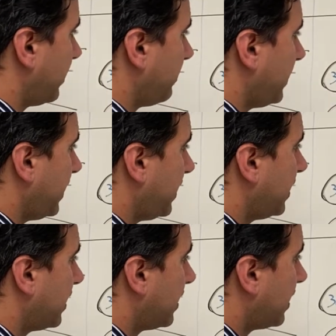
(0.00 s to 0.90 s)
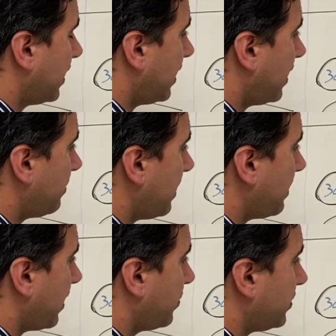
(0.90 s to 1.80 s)
be, maybe I
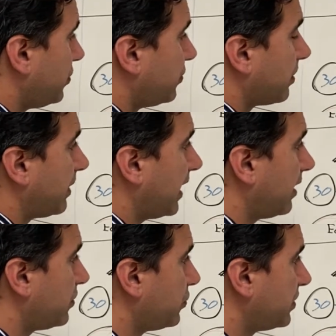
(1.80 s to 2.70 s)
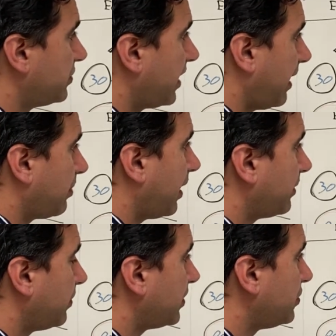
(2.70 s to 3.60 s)
would do some 800s. I probably
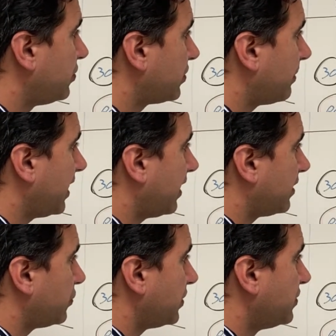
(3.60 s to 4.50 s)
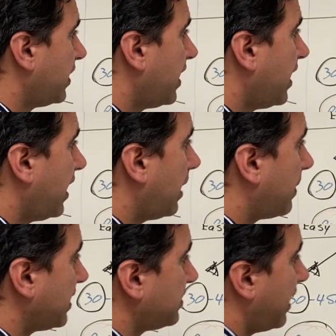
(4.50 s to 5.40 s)
would do some 800s. And my
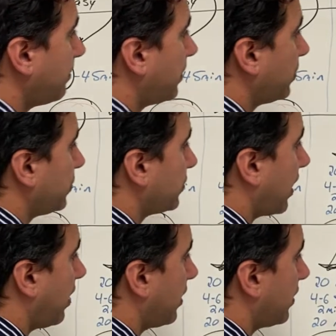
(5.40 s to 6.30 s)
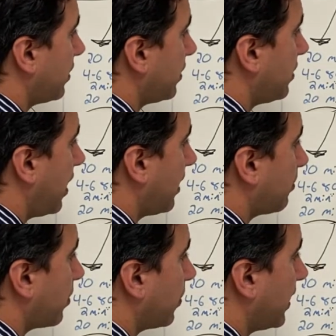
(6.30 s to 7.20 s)
tempos are not
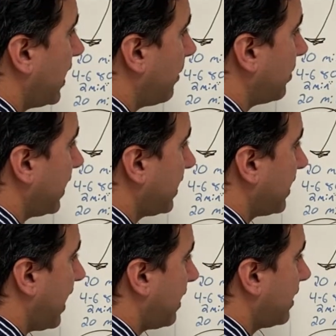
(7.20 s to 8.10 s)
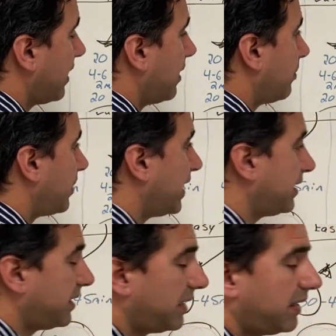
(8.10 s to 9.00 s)
broken up like that. But,
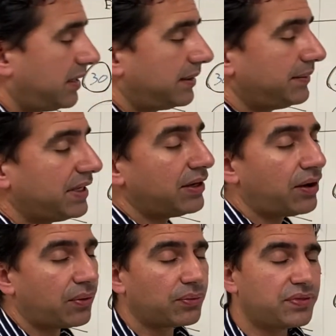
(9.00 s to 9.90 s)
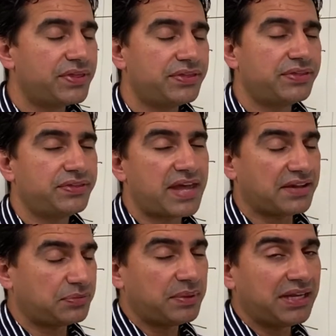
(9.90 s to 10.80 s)
you know, that's
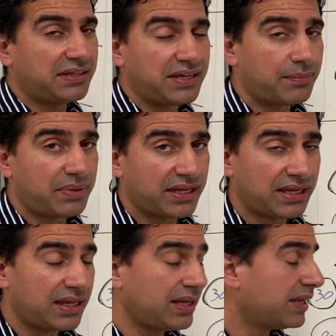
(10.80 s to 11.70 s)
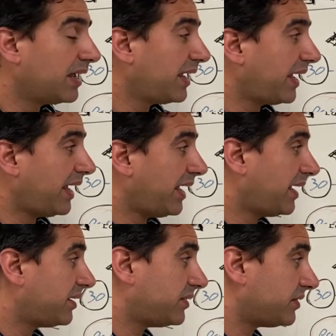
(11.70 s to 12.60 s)
being nitpicky,
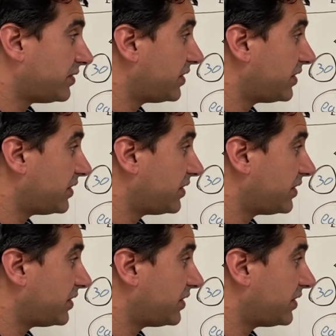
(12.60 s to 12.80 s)
and